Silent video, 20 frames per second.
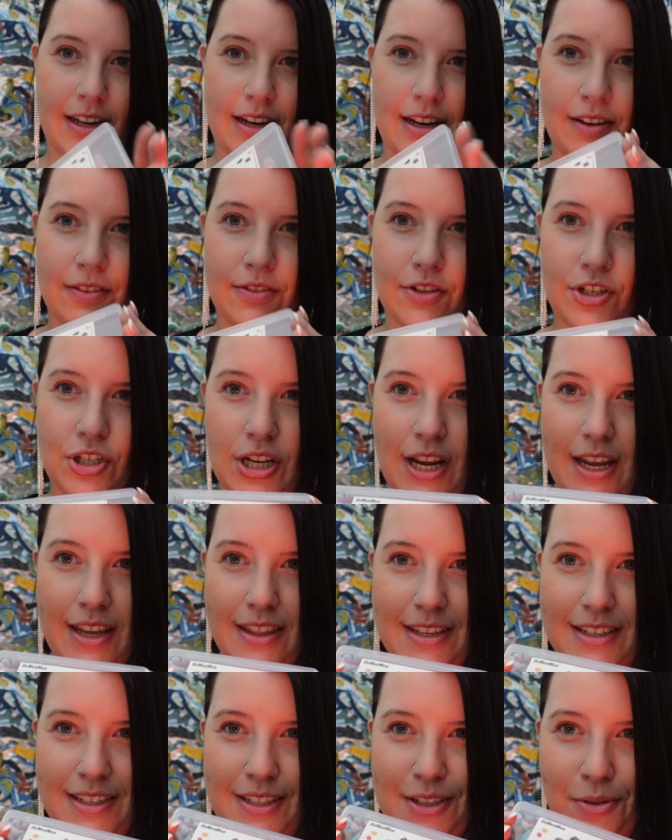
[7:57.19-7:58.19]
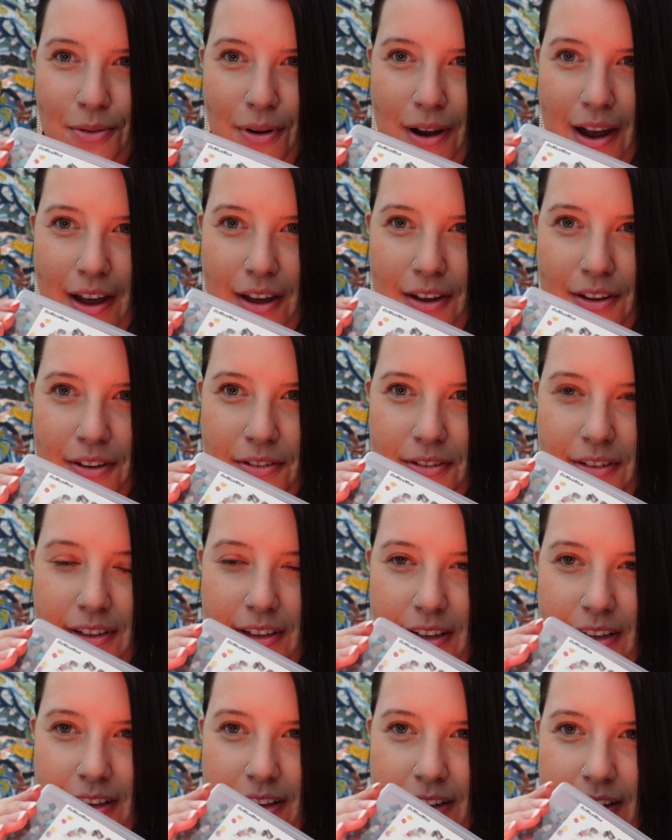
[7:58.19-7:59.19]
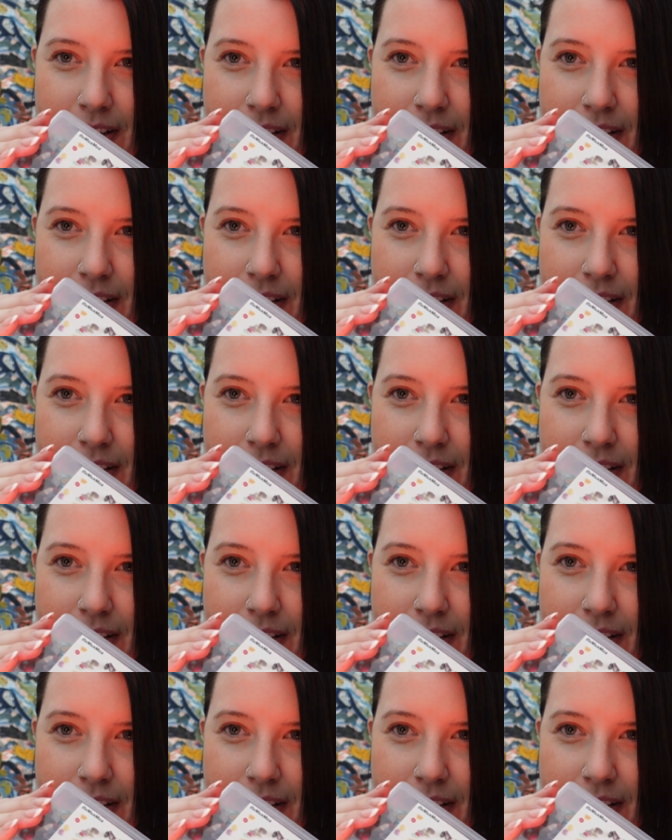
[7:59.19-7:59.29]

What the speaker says: kind of shake this around